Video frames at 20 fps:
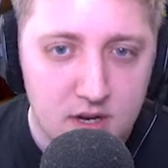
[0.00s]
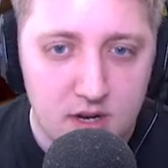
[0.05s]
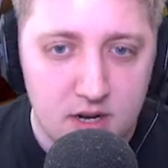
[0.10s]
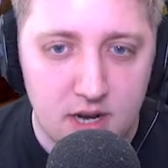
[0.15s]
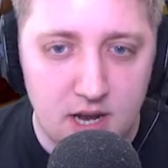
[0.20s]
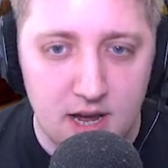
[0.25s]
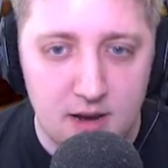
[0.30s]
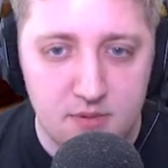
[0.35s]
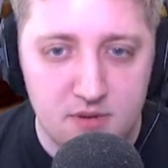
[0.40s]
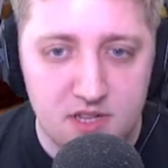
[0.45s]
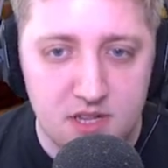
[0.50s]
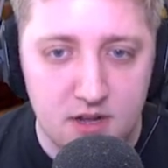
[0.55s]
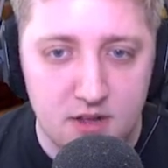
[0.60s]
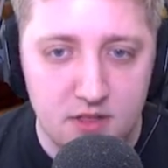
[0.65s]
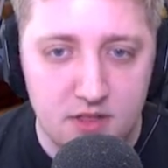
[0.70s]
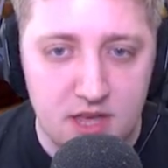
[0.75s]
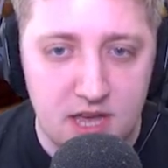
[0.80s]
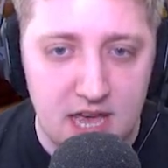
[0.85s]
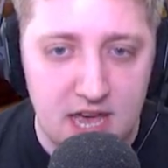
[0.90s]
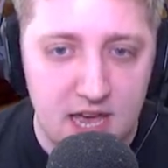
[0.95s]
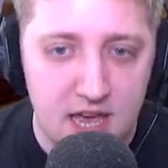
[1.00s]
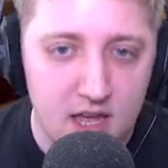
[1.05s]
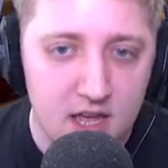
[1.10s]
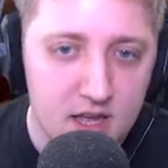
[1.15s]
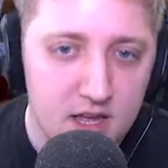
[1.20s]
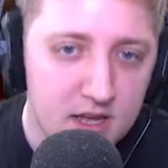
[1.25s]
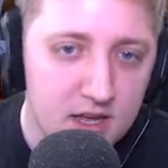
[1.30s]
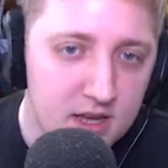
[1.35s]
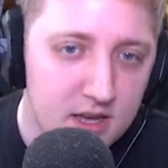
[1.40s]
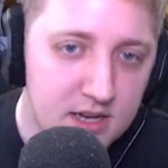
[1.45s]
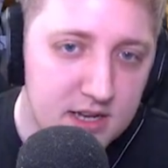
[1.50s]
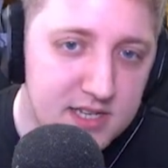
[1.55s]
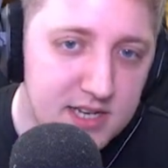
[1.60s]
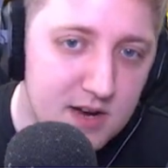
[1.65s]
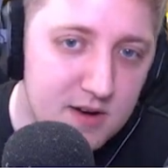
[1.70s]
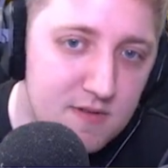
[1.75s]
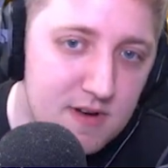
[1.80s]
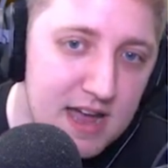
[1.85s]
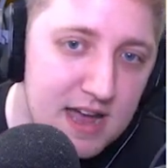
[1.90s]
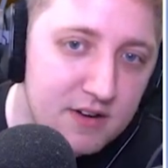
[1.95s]
Nope, it's not there. Is it
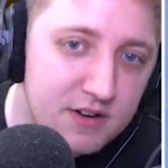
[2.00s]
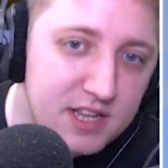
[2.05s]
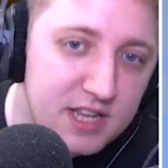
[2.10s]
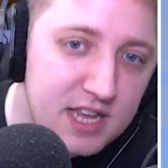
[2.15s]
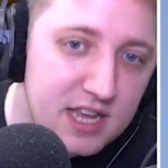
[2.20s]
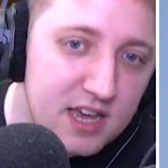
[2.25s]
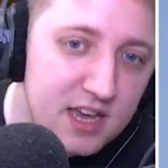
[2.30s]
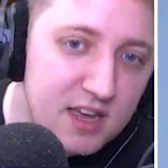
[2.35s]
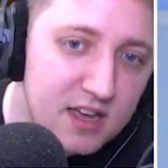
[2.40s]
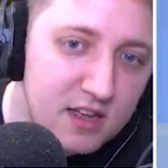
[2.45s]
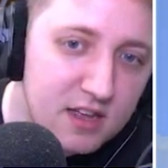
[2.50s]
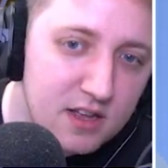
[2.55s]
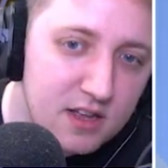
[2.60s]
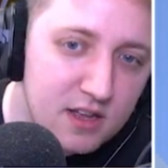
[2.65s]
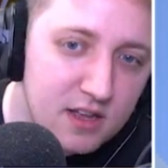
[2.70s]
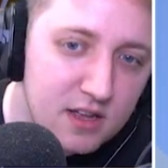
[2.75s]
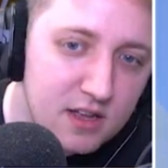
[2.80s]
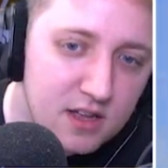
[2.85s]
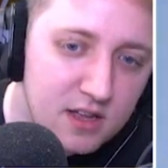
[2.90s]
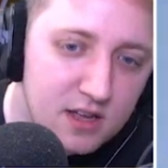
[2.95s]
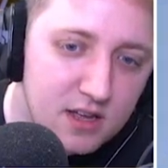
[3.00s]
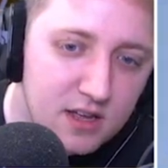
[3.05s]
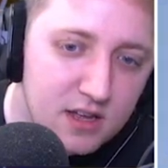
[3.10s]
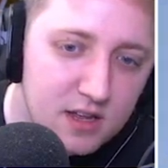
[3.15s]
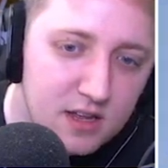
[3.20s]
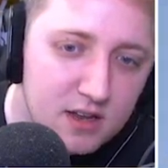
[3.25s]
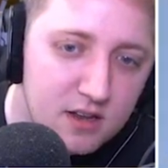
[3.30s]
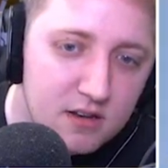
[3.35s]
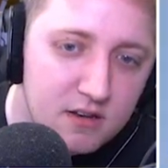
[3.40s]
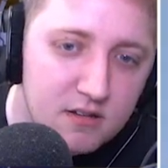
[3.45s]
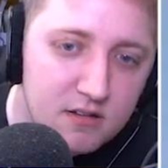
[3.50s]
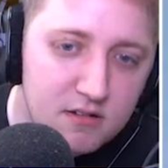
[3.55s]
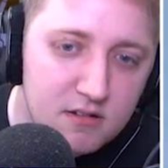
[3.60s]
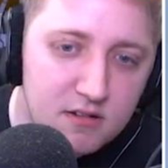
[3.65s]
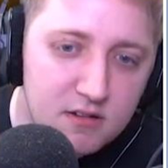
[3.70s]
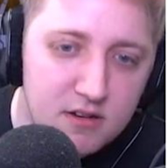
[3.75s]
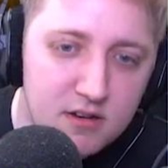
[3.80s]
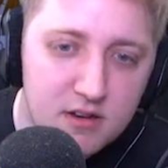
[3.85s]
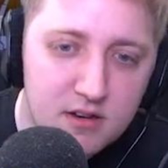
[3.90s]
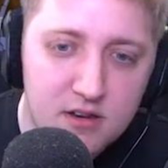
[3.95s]
around here?
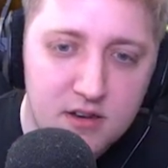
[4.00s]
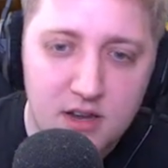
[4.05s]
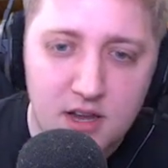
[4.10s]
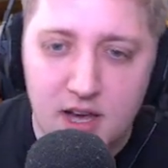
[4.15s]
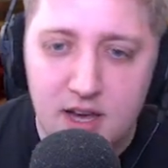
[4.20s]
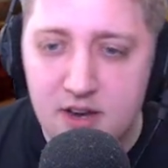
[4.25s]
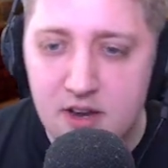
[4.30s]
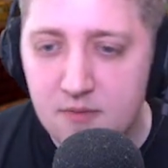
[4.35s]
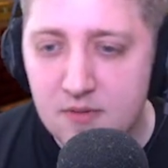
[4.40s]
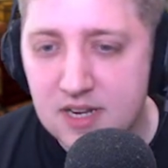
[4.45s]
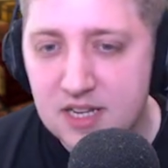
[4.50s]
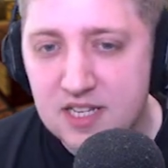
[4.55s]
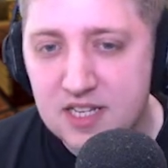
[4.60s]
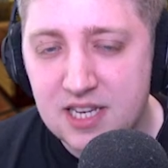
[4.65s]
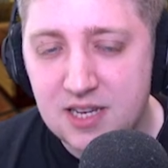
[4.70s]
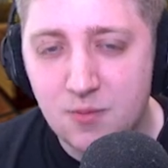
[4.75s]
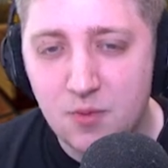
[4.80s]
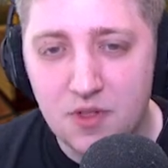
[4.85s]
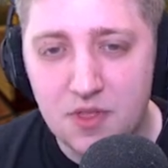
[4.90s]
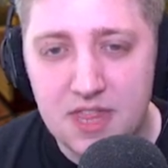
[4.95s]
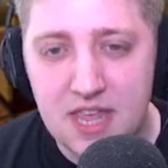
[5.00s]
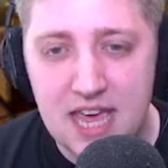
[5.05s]
No, I don't really see one